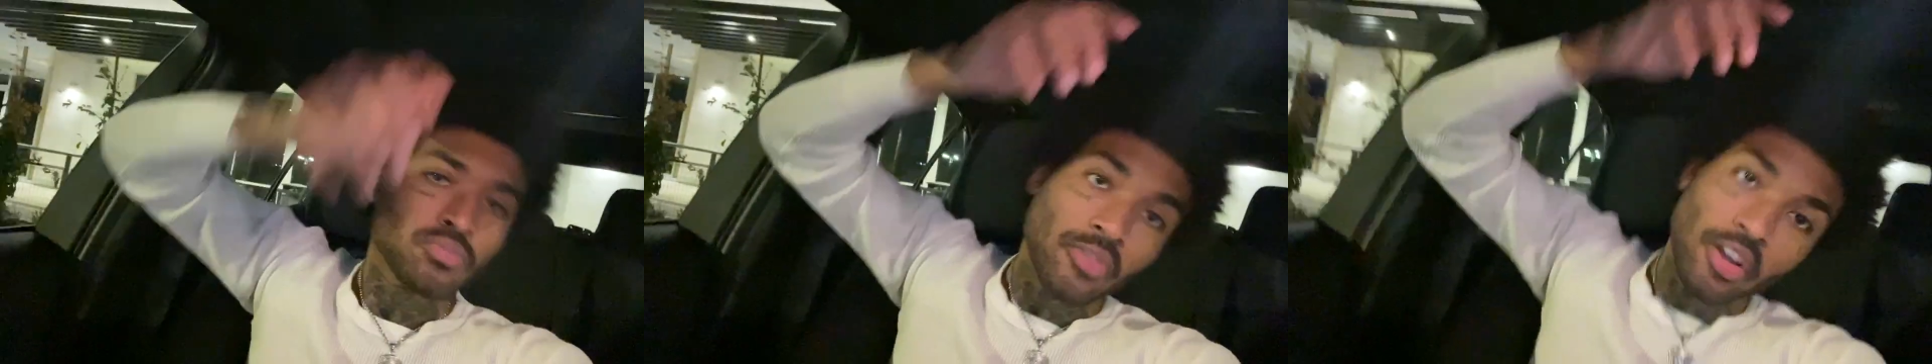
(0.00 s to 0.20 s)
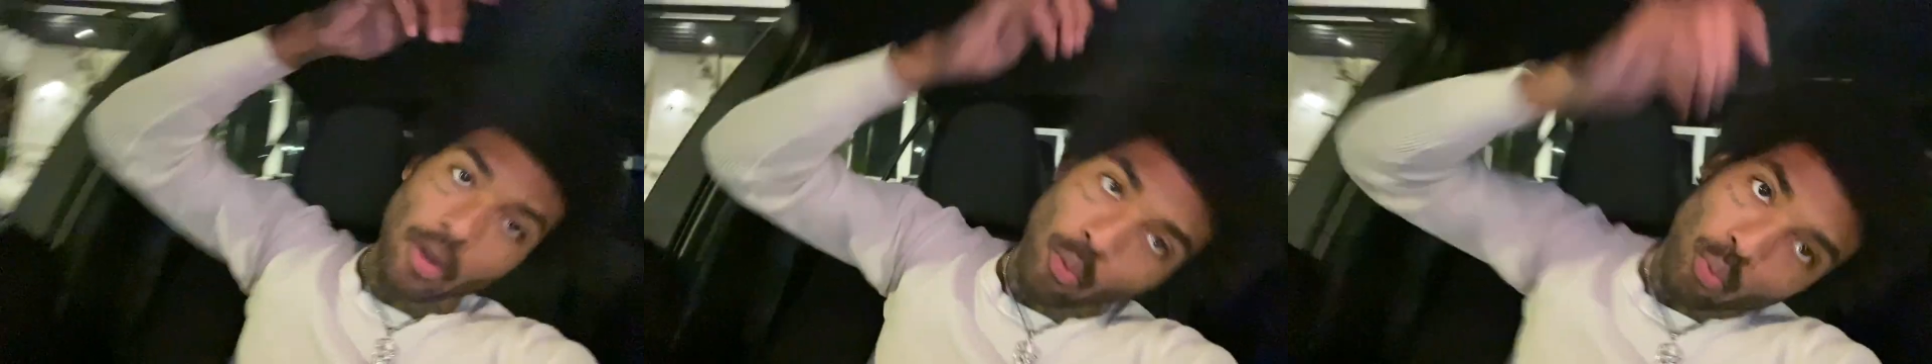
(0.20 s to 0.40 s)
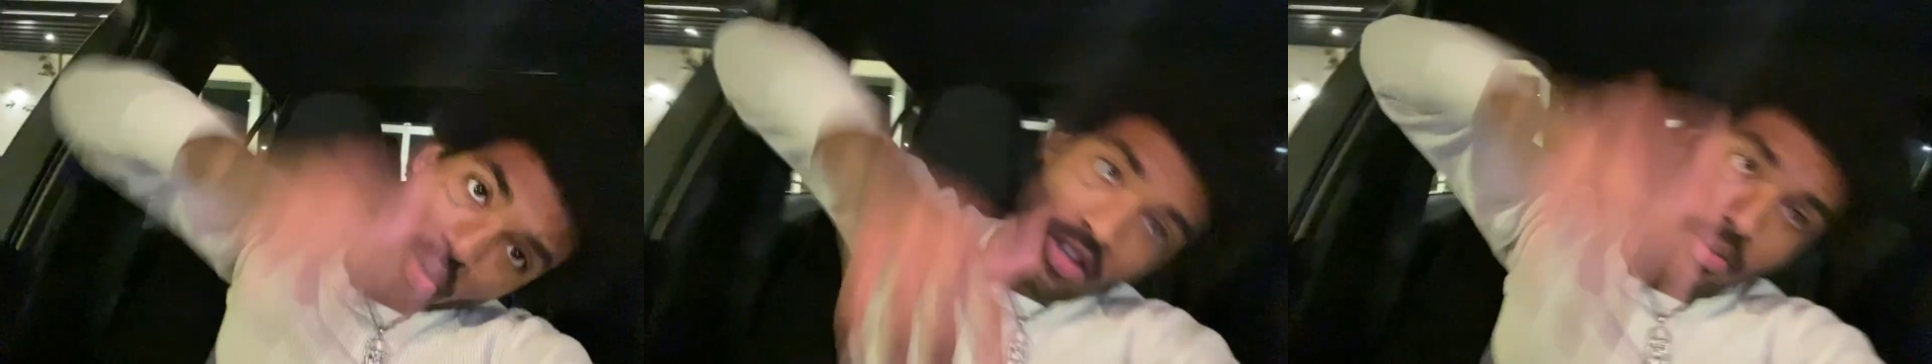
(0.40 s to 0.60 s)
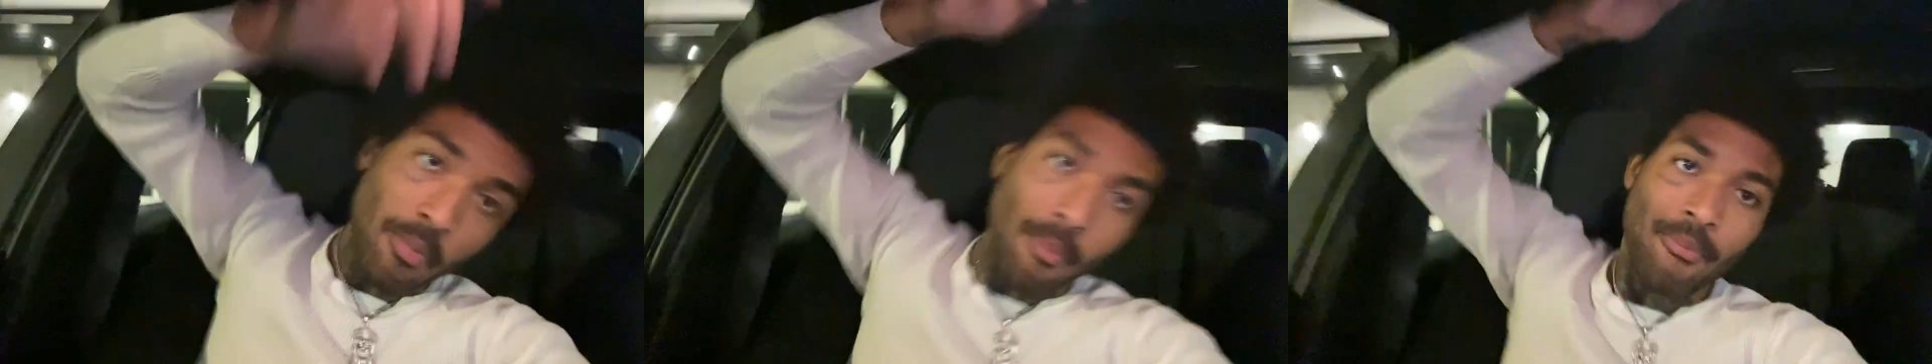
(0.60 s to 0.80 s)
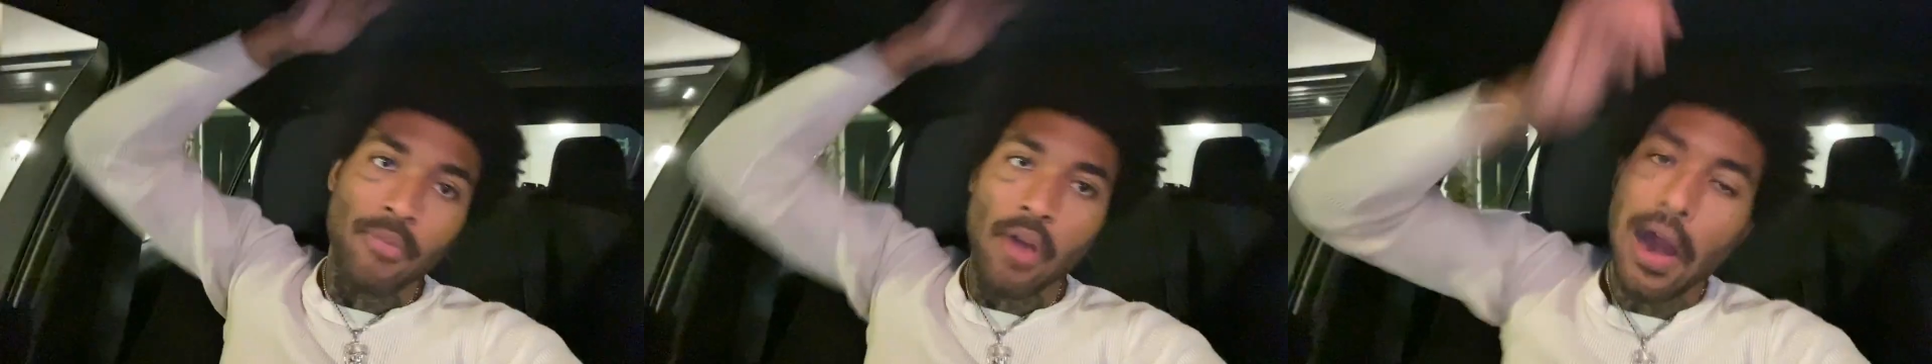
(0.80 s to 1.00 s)
and we
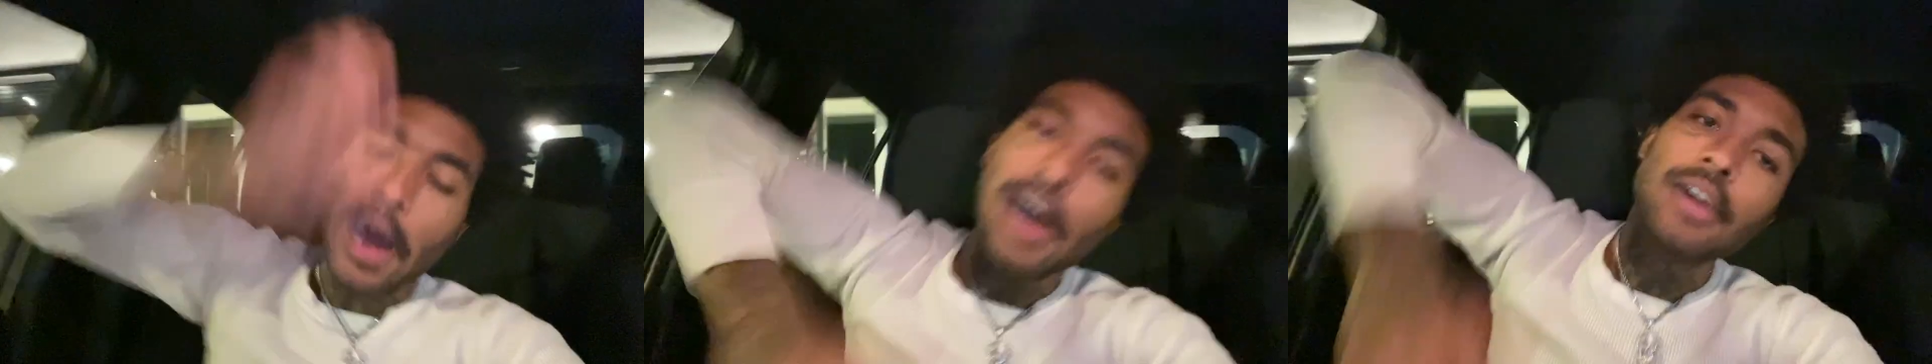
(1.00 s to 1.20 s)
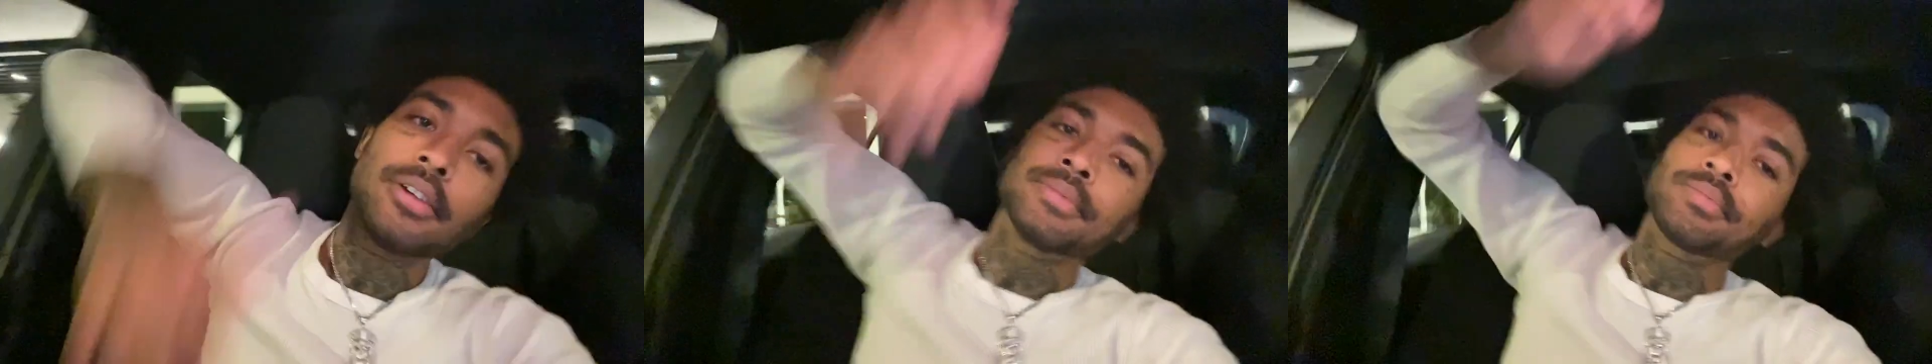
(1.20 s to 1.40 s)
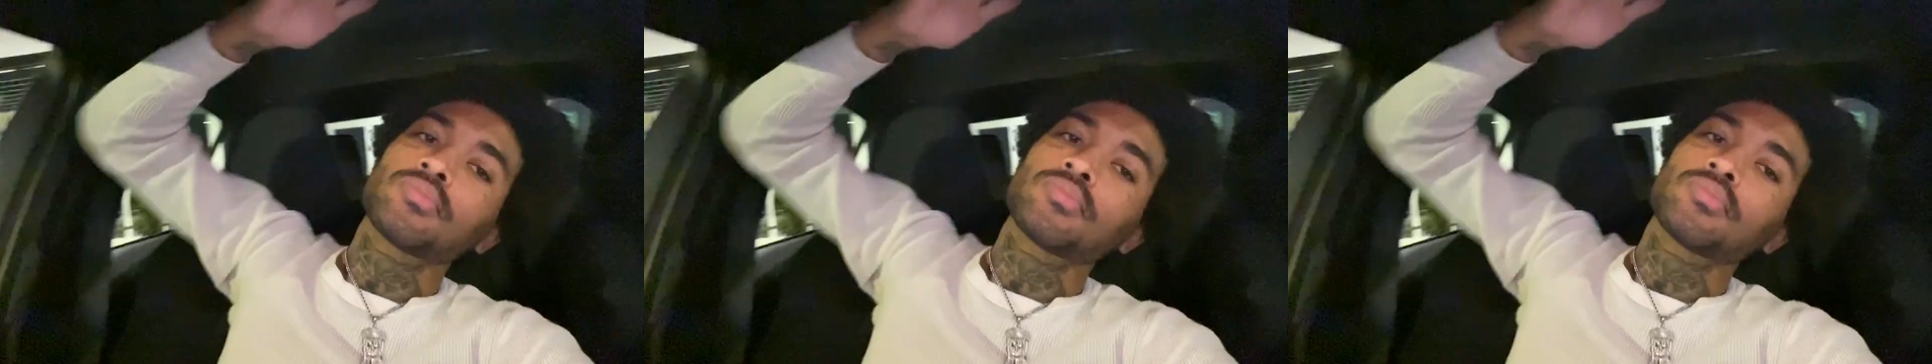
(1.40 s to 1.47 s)
are